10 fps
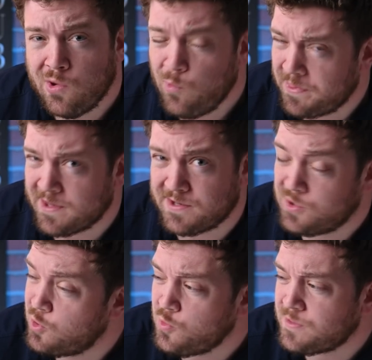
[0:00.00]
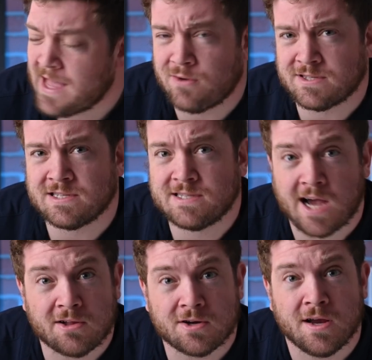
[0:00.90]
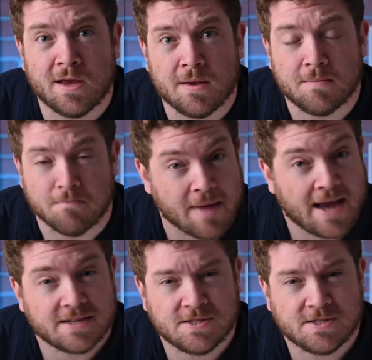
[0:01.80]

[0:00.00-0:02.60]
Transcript: with a $2,000 Mac